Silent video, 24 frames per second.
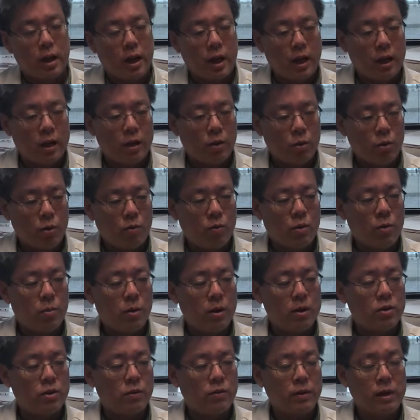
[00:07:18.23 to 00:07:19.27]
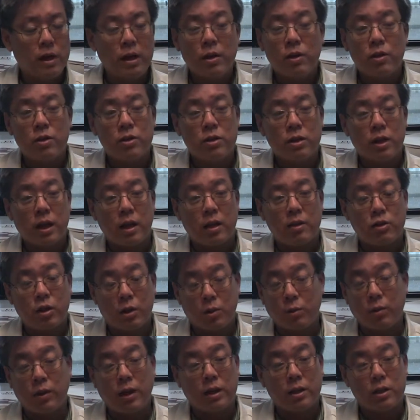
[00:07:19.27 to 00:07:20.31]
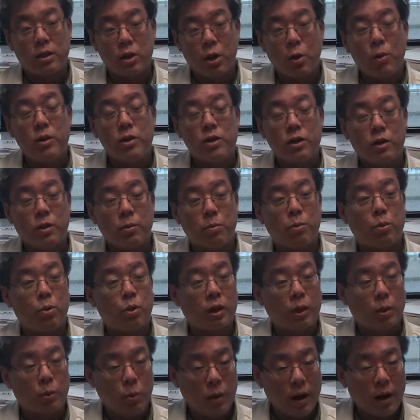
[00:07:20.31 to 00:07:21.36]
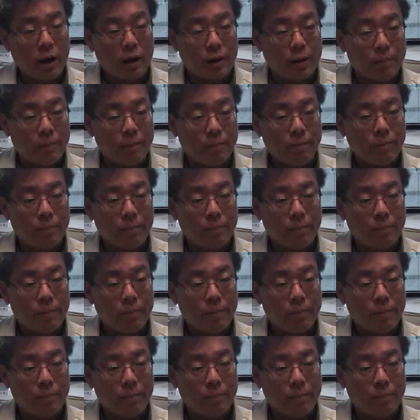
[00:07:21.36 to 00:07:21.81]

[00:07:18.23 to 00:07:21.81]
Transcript: And over a bunch of years, they generally get to know each other pretty well.